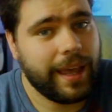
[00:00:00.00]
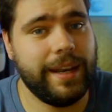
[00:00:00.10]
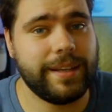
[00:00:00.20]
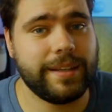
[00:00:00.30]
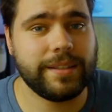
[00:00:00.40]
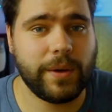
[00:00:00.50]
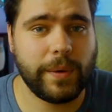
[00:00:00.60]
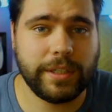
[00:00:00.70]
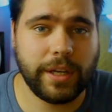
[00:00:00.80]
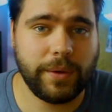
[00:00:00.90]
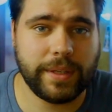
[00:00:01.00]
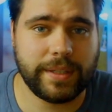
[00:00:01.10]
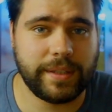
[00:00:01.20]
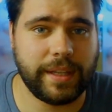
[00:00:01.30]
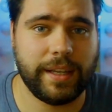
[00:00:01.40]
and it doesn't go
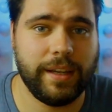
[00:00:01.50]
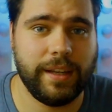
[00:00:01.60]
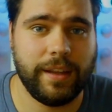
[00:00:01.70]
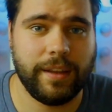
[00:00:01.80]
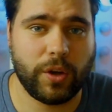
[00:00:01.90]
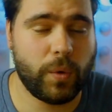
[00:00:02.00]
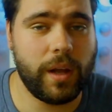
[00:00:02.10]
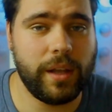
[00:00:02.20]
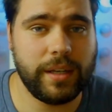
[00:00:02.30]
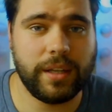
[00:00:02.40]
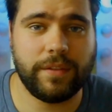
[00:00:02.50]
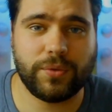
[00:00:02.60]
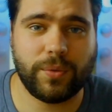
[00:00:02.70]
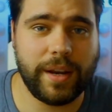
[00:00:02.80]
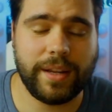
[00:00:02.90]
unnoticed that the quality of
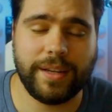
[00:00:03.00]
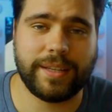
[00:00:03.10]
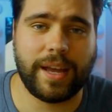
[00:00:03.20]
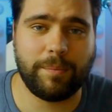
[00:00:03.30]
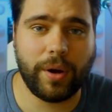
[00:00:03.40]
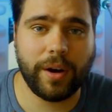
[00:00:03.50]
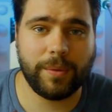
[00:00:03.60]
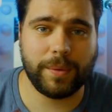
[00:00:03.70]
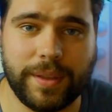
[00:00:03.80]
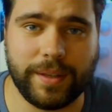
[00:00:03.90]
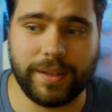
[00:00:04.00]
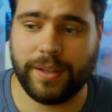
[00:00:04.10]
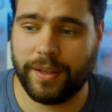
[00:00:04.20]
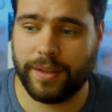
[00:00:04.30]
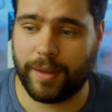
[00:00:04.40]
his writing is on par with
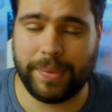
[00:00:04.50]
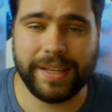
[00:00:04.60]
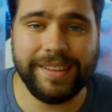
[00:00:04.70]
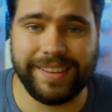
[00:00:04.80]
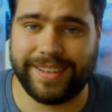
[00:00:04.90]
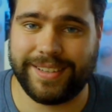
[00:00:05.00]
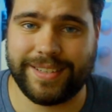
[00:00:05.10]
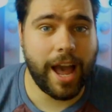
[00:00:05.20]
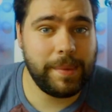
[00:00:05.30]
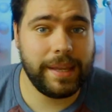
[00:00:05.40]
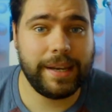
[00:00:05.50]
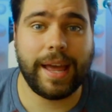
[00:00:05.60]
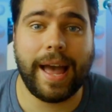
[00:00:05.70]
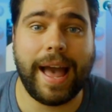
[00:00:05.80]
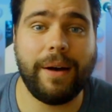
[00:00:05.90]
the the big leagues. I mean,
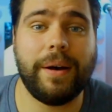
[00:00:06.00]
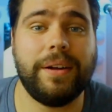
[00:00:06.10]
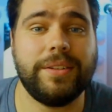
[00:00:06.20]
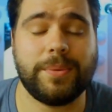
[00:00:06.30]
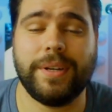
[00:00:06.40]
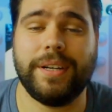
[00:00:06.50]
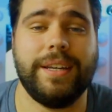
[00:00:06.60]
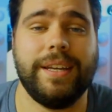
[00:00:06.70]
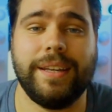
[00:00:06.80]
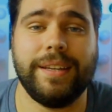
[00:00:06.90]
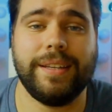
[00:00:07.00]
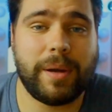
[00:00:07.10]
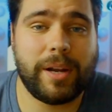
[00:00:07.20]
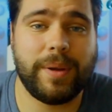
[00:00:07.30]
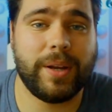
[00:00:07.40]
how else are we gonna get
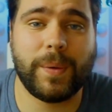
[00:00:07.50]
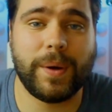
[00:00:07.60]
Spider-Man